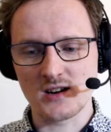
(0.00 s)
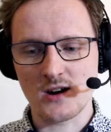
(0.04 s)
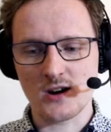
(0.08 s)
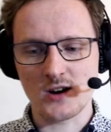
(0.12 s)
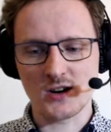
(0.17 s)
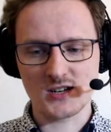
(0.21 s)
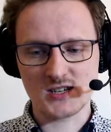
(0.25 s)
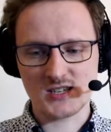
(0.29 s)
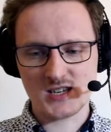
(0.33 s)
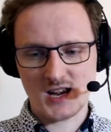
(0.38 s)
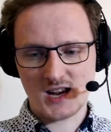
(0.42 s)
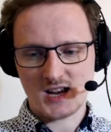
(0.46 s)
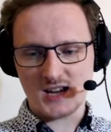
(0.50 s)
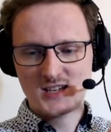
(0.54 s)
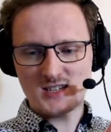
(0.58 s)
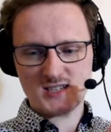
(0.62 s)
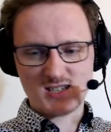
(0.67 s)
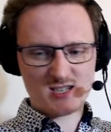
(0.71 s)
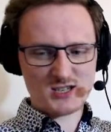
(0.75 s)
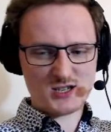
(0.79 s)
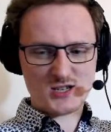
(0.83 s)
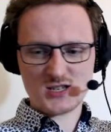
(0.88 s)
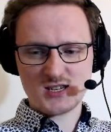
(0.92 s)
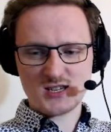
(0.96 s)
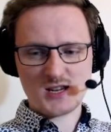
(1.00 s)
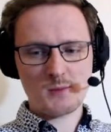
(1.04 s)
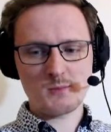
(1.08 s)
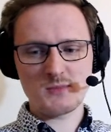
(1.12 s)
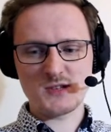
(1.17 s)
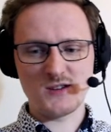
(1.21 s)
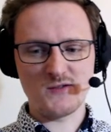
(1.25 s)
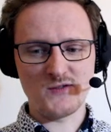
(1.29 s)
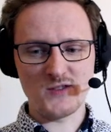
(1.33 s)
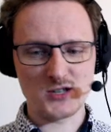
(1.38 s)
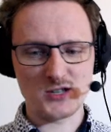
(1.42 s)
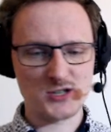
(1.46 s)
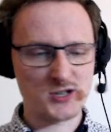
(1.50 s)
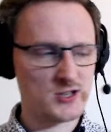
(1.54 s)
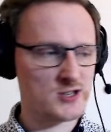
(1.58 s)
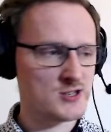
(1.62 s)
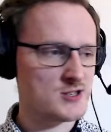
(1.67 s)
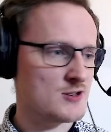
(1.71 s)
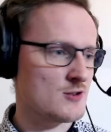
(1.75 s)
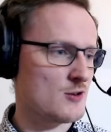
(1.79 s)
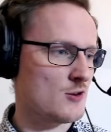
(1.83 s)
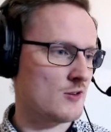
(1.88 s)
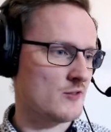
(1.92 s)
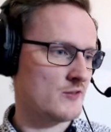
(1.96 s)
arc seconds. It's just
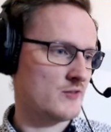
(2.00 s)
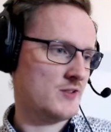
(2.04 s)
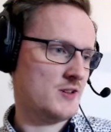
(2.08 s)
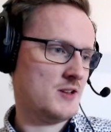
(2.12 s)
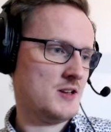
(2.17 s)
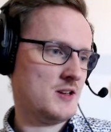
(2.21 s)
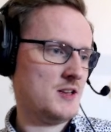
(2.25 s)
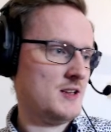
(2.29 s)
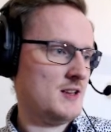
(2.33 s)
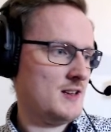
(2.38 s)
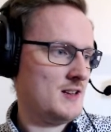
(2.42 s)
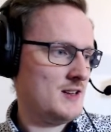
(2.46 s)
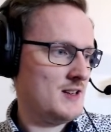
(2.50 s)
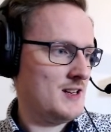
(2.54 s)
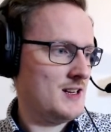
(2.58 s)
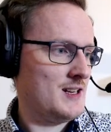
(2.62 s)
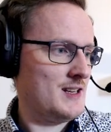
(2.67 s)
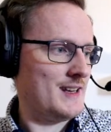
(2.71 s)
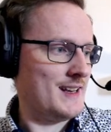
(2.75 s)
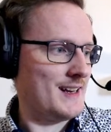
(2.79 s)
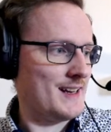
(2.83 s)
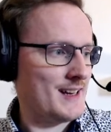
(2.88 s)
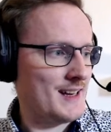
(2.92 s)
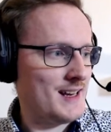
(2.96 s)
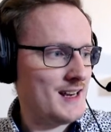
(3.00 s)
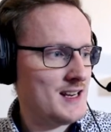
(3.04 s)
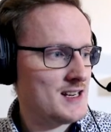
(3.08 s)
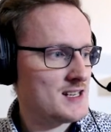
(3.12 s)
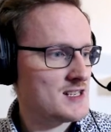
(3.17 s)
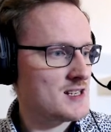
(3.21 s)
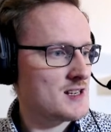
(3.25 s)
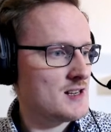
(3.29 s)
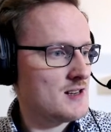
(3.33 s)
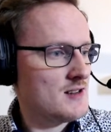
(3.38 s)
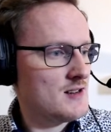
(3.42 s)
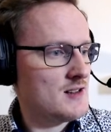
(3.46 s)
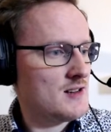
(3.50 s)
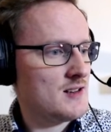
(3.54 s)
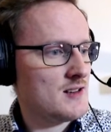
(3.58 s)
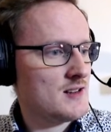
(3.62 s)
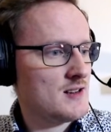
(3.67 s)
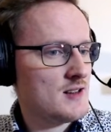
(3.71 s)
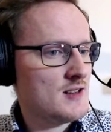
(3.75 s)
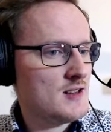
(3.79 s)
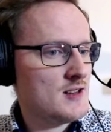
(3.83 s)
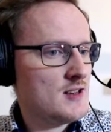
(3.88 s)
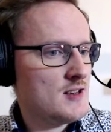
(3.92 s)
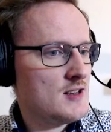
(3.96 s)
subdivisions of degrees.
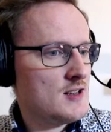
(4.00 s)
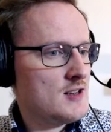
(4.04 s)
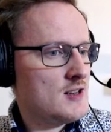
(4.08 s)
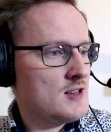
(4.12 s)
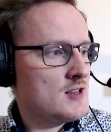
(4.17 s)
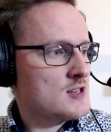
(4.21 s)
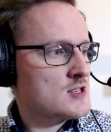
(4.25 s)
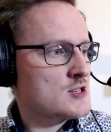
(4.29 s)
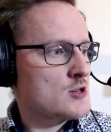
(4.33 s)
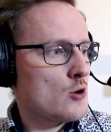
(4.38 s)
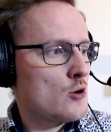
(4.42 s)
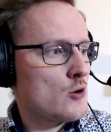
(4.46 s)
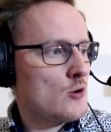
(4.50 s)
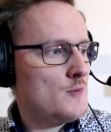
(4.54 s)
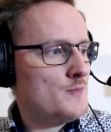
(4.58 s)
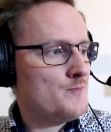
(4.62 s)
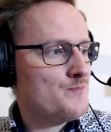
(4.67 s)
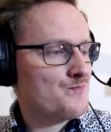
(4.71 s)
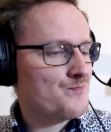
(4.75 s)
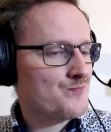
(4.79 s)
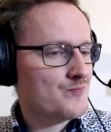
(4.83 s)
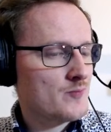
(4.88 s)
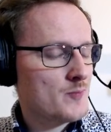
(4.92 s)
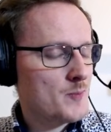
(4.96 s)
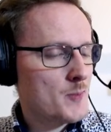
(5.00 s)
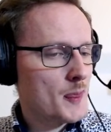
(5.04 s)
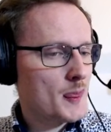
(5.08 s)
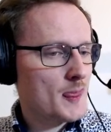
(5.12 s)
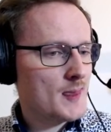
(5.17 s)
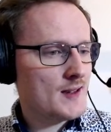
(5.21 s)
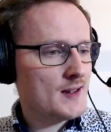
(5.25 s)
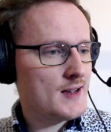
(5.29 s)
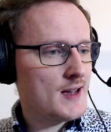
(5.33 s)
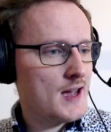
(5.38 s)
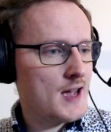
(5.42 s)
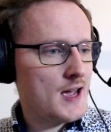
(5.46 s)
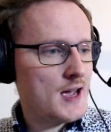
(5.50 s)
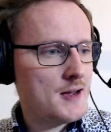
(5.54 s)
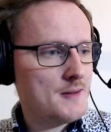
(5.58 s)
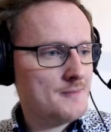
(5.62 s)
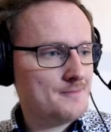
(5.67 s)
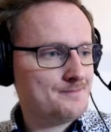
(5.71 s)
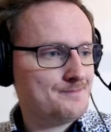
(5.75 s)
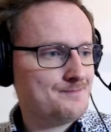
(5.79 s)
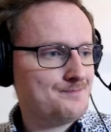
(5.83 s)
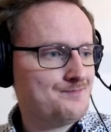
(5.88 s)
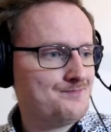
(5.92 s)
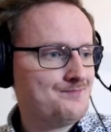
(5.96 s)
So
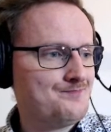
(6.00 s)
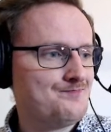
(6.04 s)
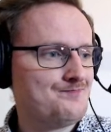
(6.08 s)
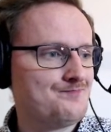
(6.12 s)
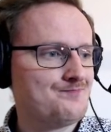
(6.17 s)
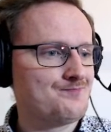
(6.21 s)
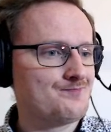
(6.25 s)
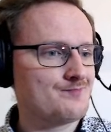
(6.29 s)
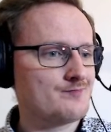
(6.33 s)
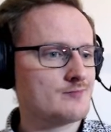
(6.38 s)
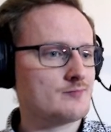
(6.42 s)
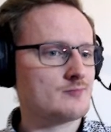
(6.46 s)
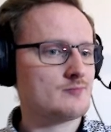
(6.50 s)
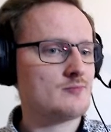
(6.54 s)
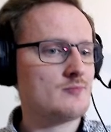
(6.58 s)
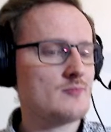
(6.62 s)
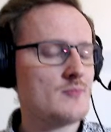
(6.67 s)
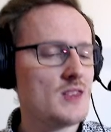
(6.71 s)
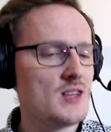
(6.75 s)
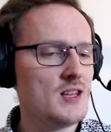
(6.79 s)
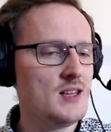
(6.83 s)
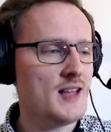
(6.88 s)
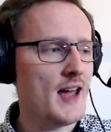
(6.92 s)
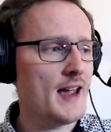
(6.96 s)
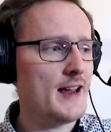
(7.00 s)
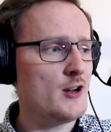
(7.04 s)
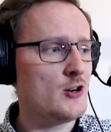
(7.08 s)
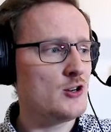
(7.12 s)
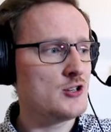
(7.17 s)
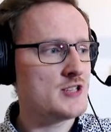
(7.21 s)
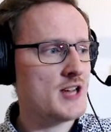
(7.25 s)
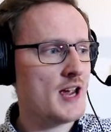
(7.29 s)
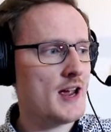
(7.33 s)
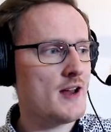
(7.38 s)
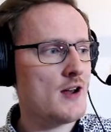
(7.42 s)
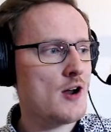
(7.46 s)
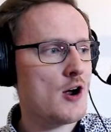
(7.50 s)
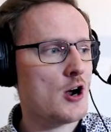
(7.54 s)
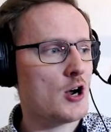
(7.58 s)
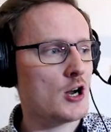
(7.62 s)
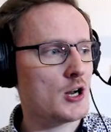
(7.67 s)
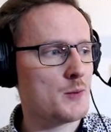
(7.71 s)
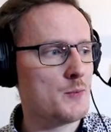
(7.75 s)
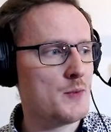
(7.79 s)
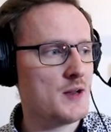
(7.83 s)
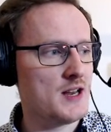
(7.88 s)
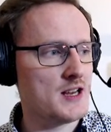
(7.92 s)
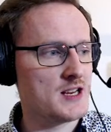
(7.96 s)
9 or 10
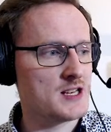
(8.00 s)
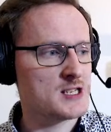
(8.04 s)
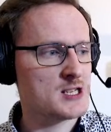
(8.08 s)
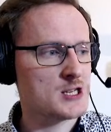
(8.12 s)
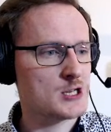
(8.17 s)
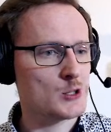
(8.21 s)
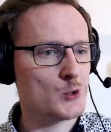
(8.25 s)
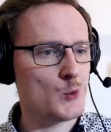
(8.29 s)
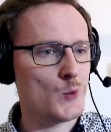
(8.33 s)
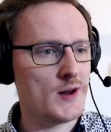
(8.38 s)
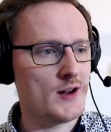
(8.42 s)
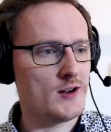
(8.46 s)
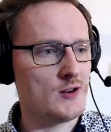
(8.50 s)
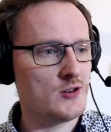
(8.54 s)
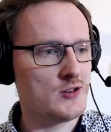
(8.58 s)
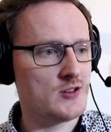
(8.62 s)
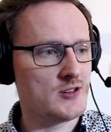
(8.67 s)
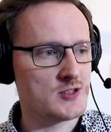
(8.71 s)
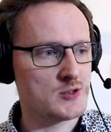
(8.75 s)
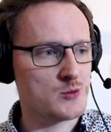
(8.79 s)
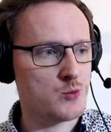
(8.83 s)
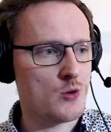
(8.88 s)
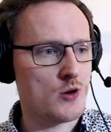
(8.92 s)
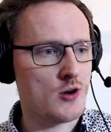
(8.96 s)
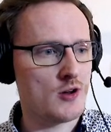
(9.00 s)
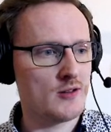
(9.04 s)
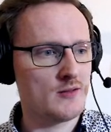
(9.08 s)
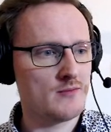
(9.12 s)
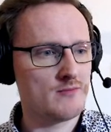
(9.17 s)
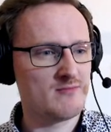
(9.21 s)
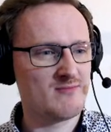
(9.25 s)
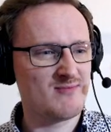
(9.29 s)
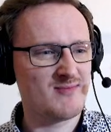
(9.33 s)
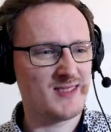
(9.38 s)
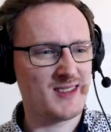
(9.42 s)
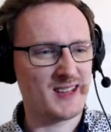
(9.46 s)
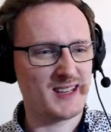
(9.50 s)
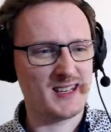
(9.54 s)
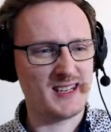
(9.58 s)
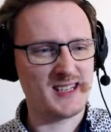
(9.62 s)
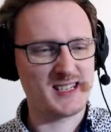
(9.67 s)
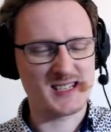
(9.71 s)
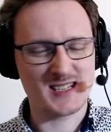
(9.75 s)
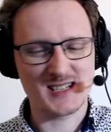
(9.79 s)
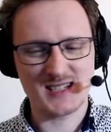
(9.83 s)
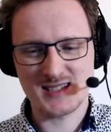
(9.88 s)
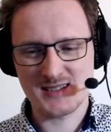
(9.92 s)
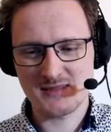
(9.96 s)
arc minutes squared is what
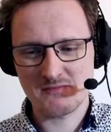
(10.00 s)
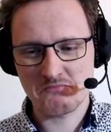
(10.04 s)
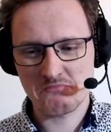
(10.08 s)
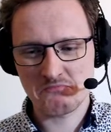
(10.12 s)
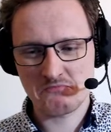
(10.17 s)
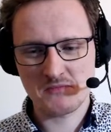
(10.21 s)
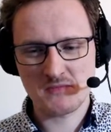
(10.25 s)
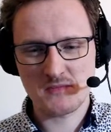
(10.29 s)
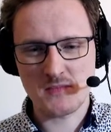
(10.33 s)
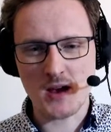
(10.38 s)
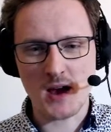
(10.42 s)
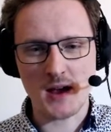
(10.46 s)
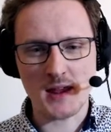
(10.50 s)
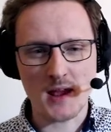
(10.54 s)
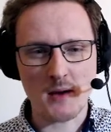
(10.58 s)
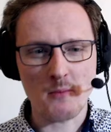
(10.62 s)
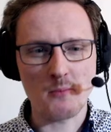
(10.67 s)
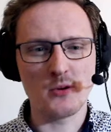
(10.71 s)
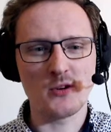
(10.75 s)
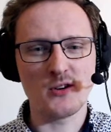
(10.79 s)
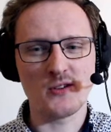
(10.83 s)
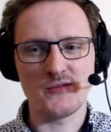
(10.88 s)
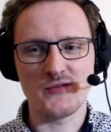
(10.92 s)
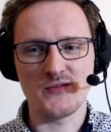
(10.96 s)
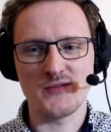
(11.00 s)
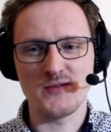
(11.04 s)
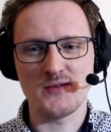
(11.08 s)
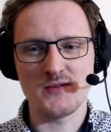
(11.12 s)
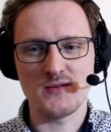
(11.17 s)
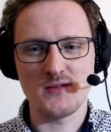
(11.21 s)
a number of,